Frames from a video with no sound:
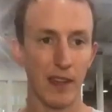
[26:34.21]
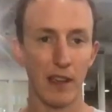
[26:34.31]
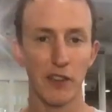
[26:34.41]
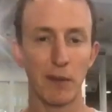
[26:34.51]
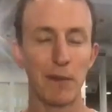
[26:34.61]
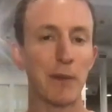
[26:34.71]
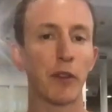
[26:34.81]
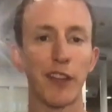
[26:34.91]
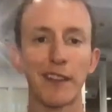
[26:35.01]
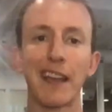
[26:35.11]
So many people
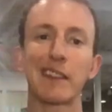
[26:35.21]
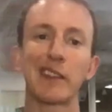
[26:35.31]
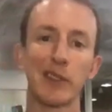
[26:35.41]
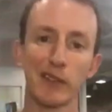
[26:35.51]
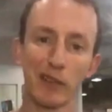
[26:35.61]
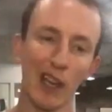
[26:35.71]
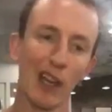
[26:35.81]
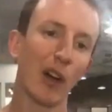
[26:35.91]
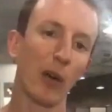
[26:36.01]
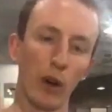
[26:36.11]
think they have to do
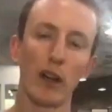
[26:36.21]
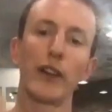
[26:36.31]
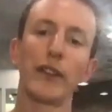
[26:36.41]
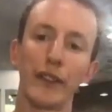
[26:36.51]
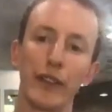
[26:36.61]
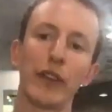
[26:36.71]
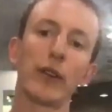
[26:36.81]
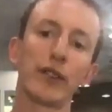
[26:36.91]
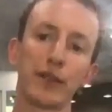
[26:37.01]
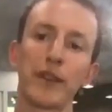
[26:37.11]
1,
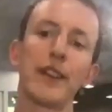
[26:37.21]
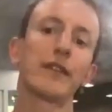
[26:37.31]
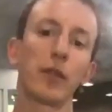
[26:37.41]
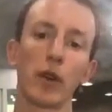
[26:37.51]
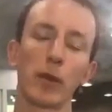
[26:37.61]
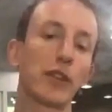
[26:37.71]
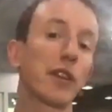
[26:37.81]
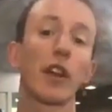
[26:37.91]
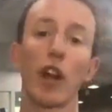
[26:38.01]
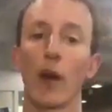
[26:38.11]
2, 3, 4, when you
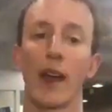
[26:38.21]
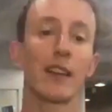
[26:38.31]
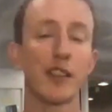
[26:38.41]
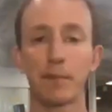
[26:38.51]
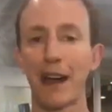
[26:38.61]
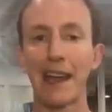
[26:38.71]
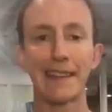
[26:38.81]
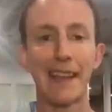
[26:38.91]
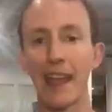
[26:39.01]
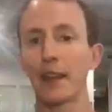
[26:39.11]
can go in and just buy
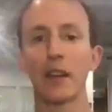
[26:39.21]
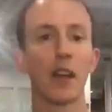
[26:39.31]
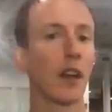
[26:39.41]
10.